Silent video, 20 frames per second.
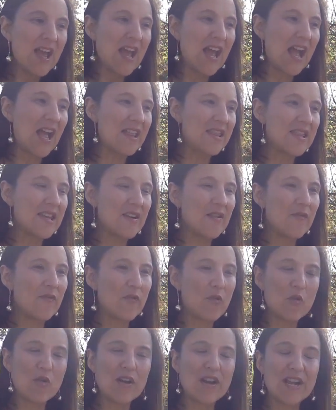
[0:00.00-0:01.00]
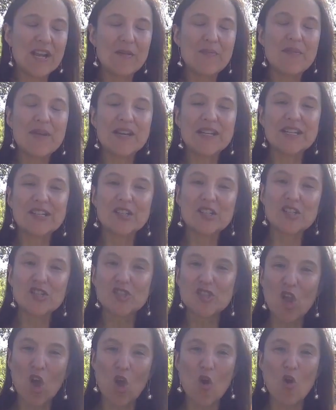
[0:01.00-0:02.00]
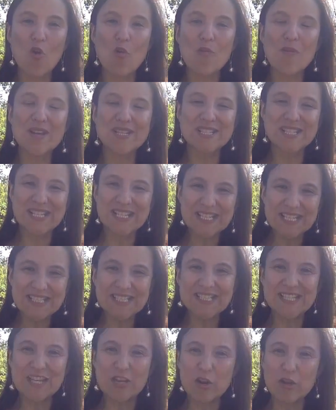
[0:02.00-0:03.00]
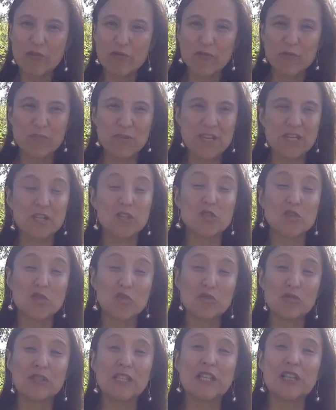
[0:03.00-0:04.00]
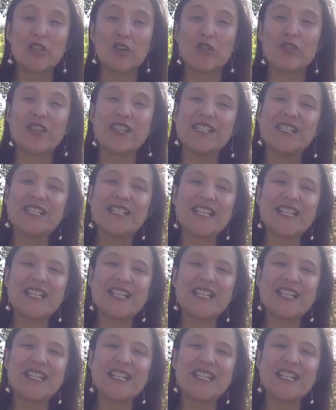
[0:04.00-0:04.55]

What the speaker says: And therefore, it made it so much easier for me to truly learn the